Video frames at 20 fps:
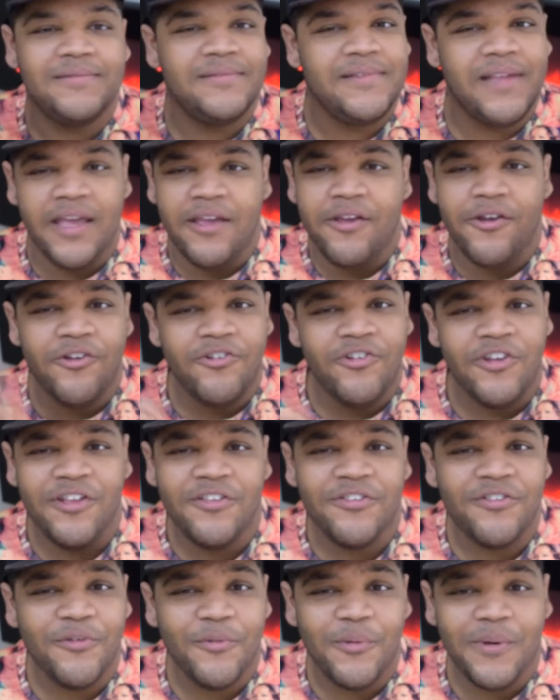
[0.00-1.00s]
get your
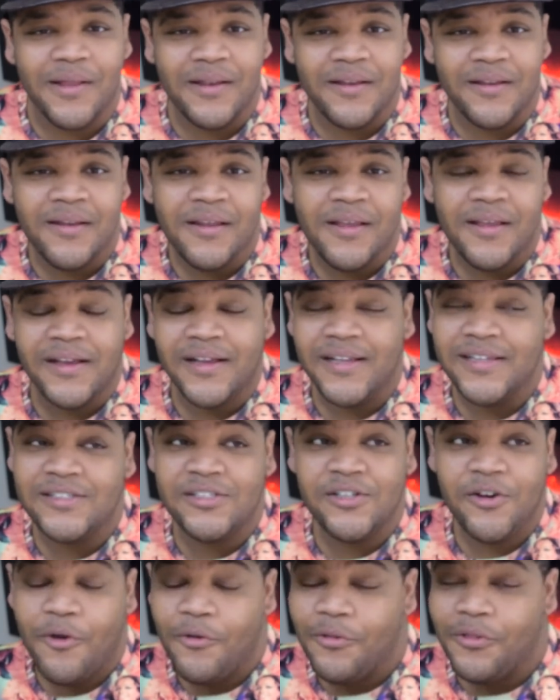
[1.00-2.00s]
chance to win, because
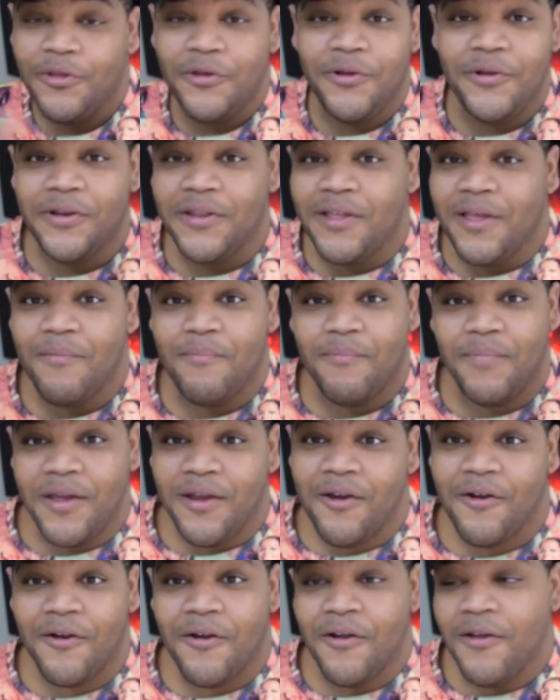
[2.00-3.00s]
they're only going to get
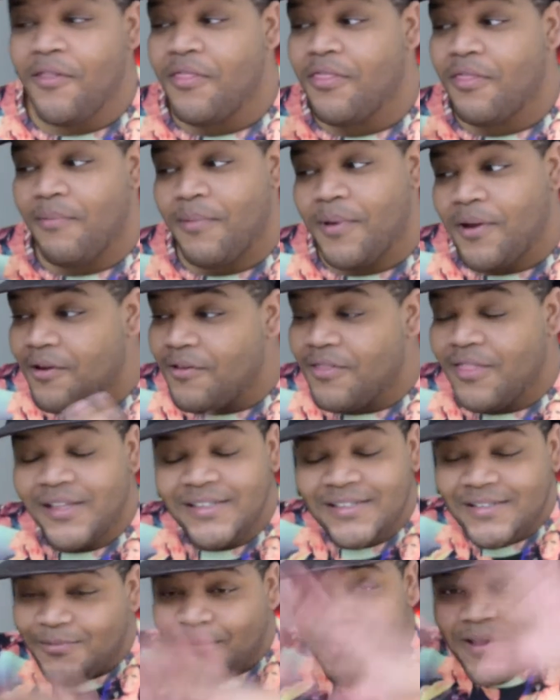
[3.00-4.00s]
bigger. The bigger
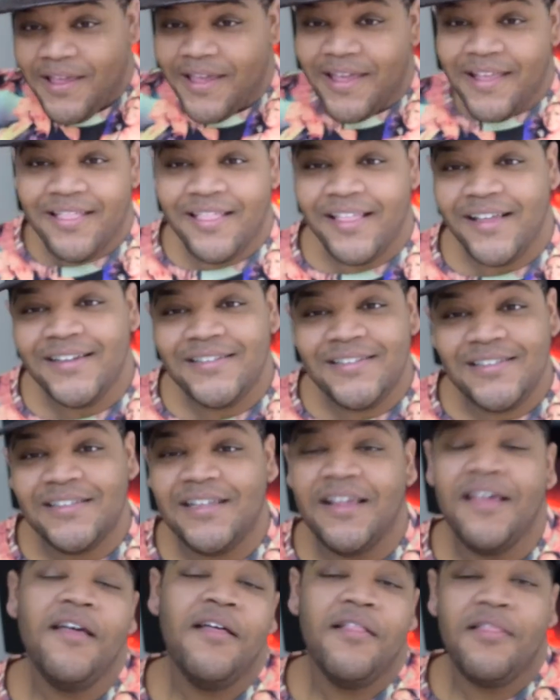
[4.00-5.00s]
this we can get this,
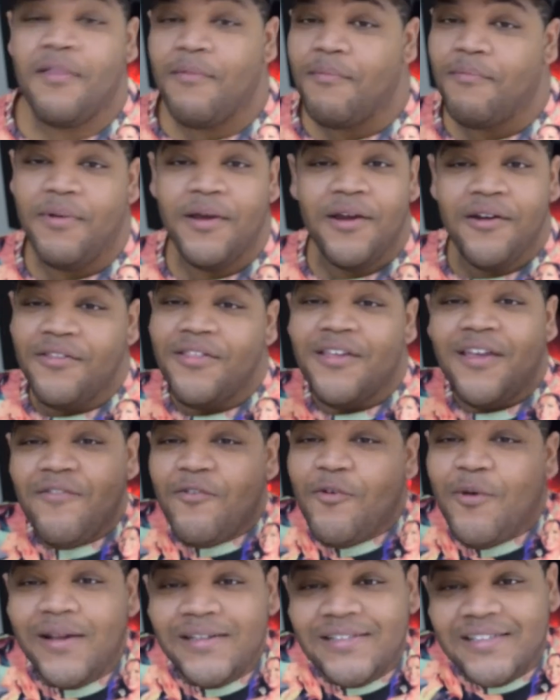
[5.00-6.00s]
the bigger the
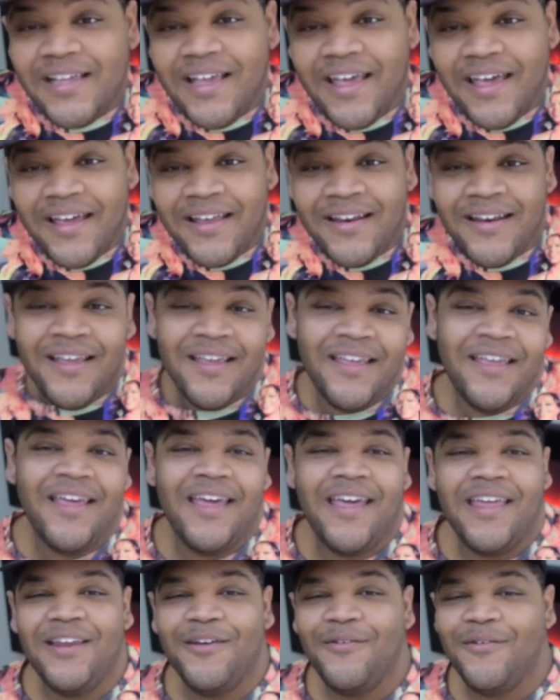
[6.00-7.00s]
giveaways can get.
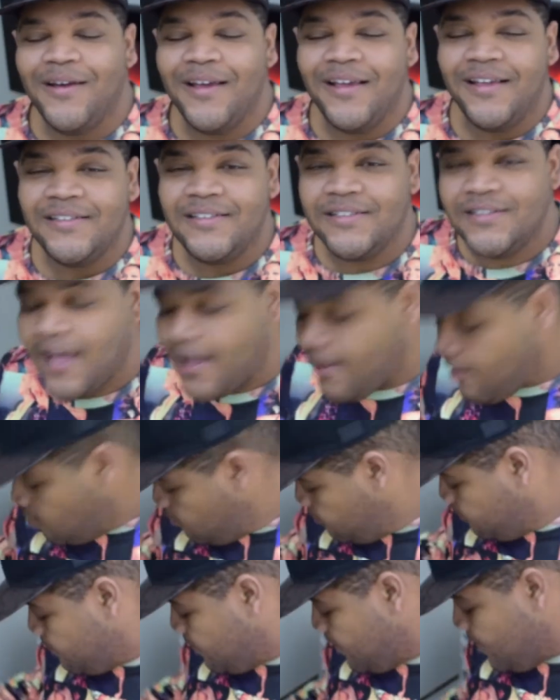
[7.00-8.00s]
Anyways, I hope